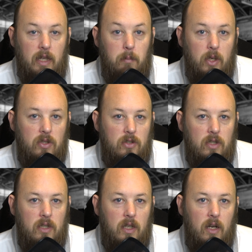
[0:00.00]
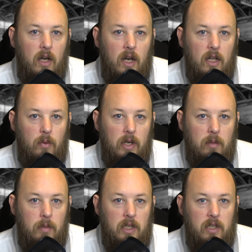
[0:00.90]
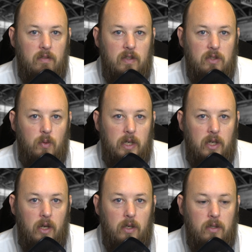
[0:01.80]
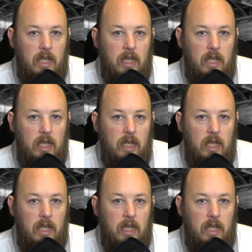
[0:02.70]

then most certainly I highly recommend you give this one a go.